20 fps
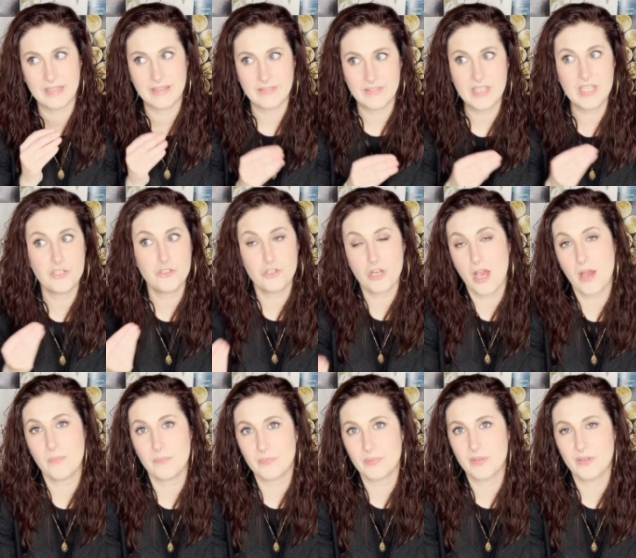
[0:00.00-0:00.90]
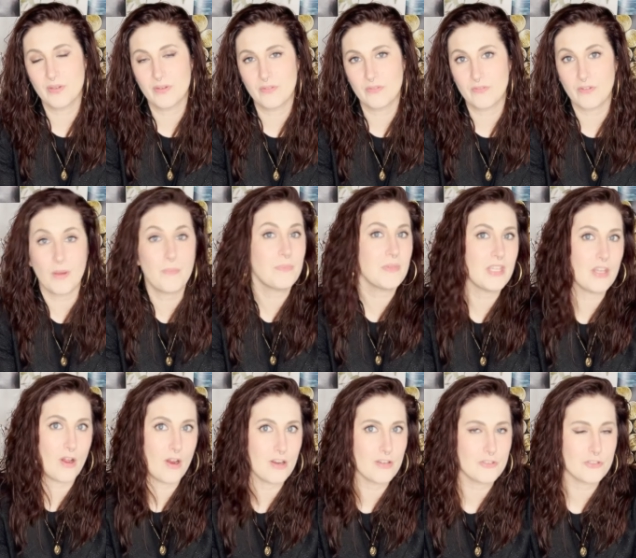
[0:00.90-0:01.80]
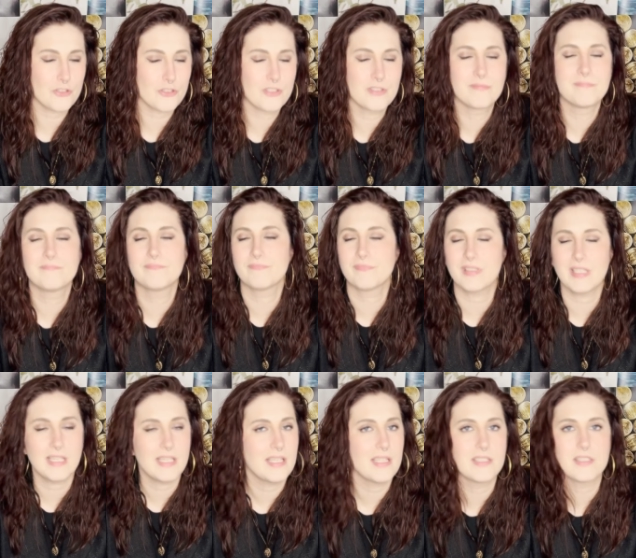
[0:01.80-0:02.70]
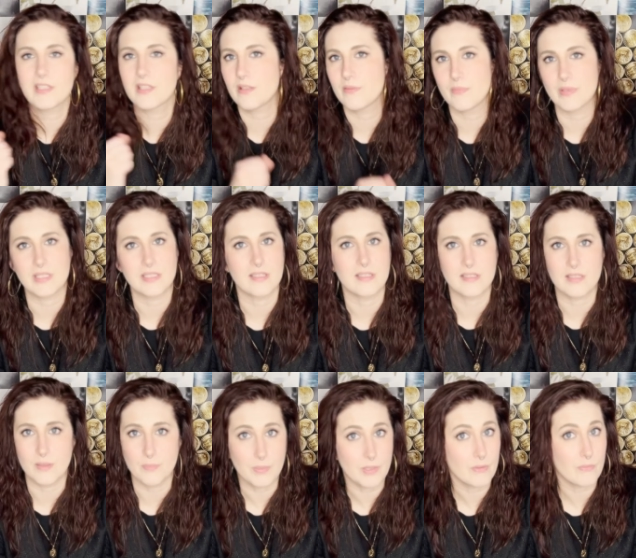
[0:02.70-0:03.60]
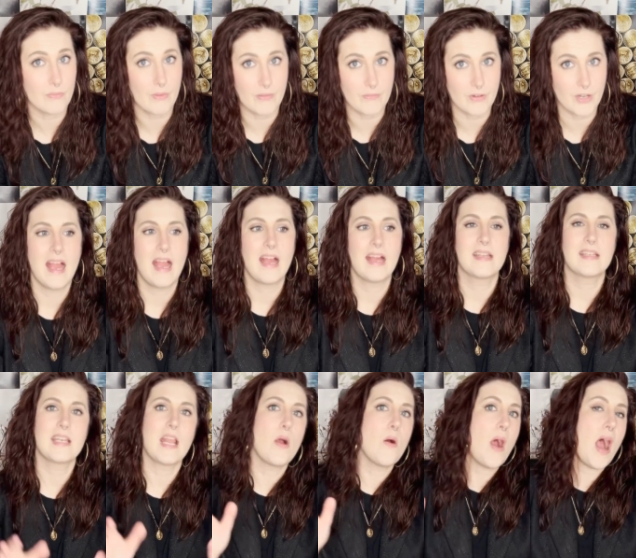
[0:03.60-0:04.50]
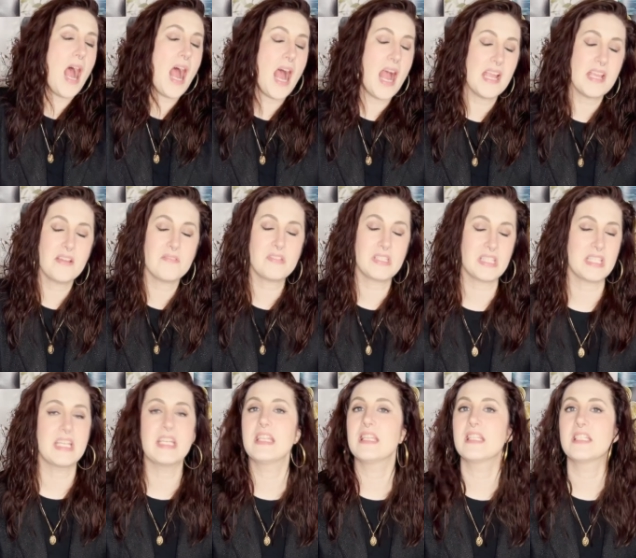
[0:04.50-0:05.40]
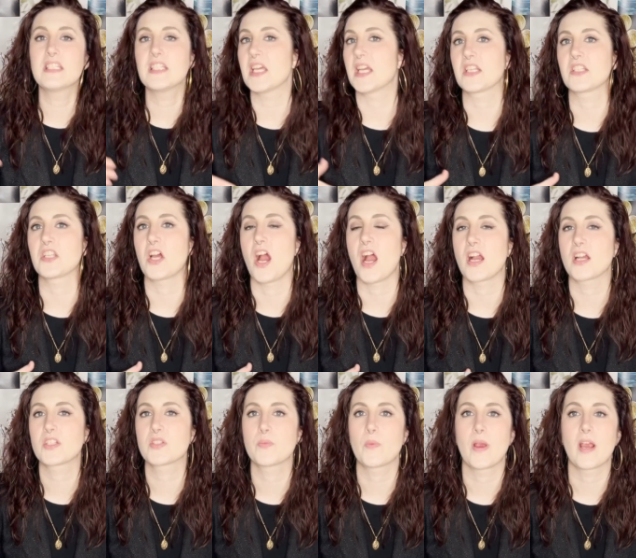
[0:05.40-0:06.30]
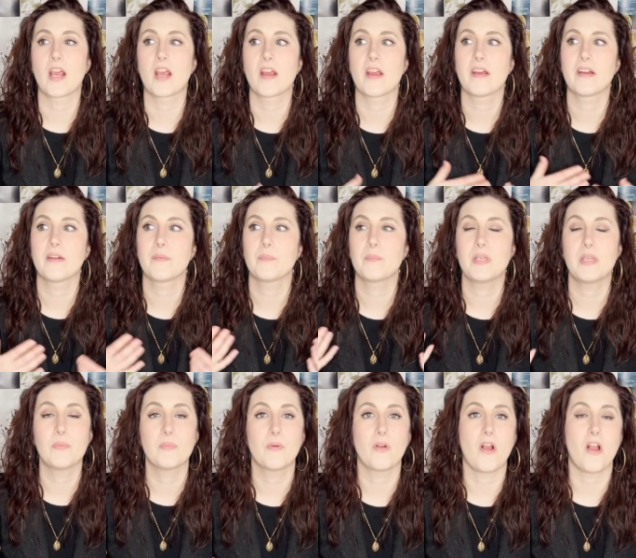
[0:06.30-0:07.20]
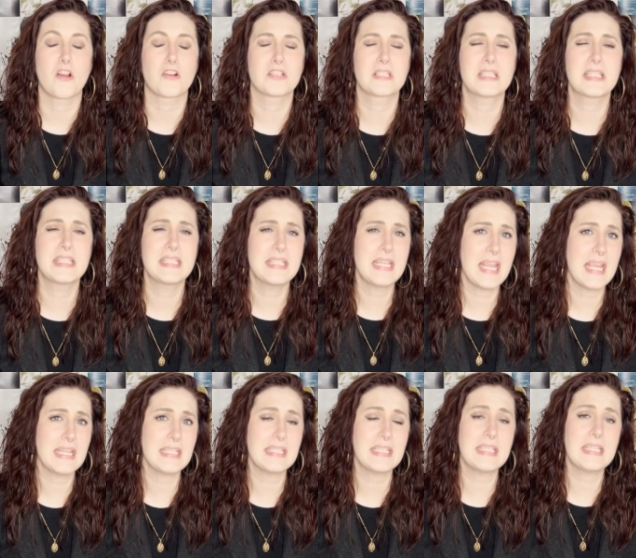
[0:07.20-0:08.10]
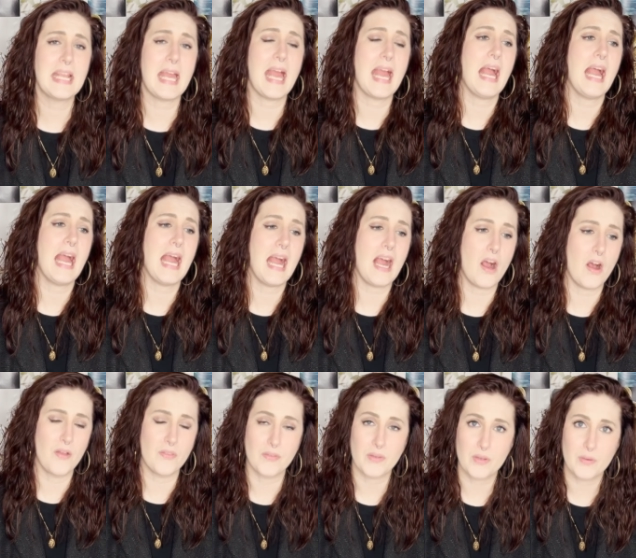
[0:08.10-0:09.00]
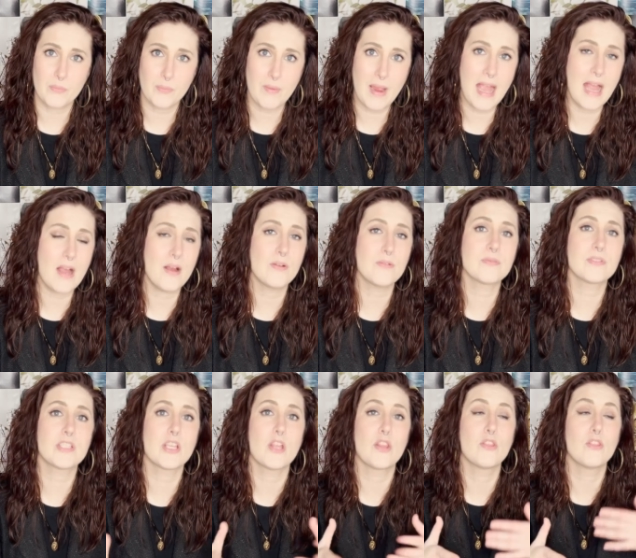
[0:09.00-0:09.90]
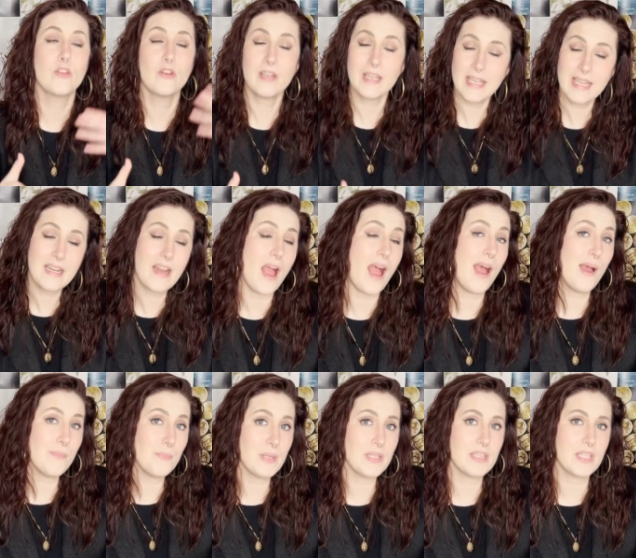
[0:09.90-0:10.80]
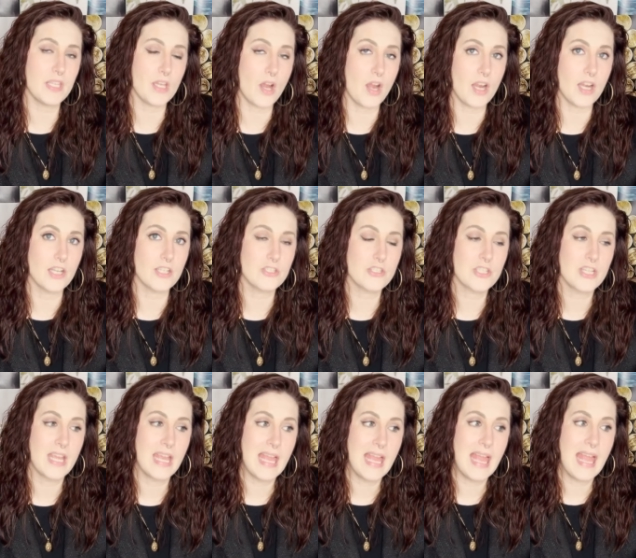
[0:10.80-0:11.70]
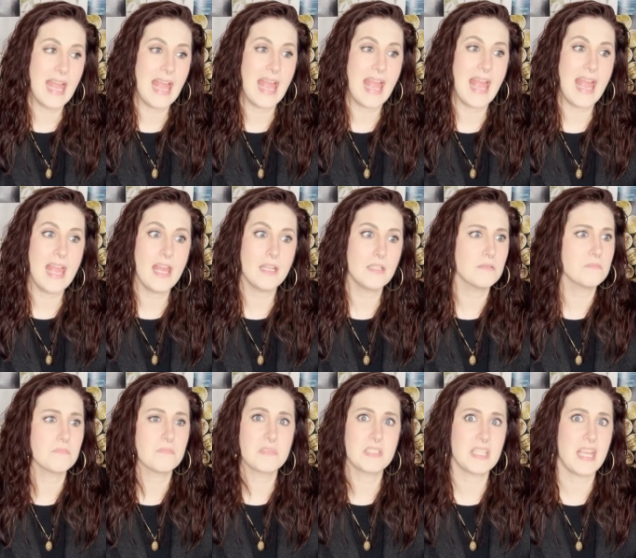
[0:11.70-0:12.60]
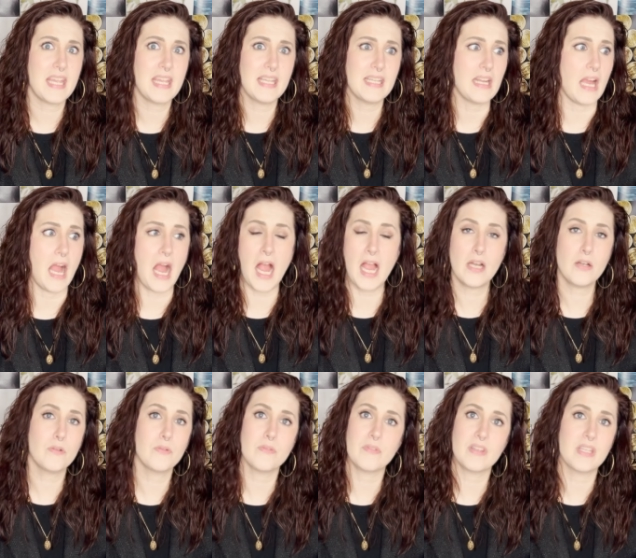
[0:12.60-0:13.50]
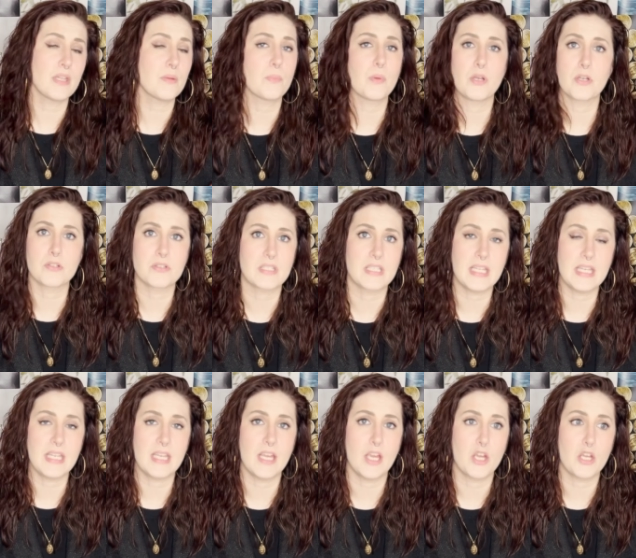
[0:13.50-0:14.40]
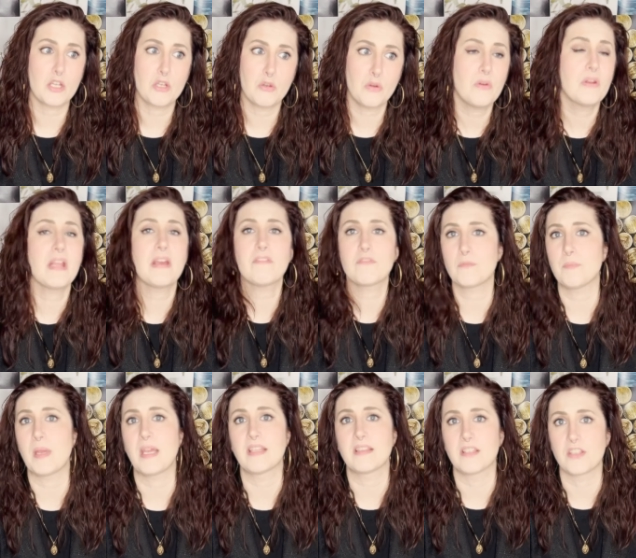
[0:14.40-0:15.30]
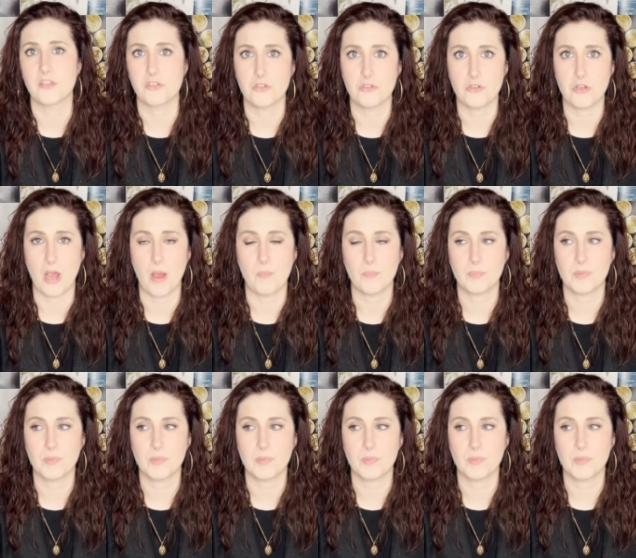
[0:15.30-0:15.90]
The jump from the arch into the Mississippi River. Now, I have seen the TikToks where people are standing on the ground, looking up at the arch, and saying, I don't think Percy could have made this jump.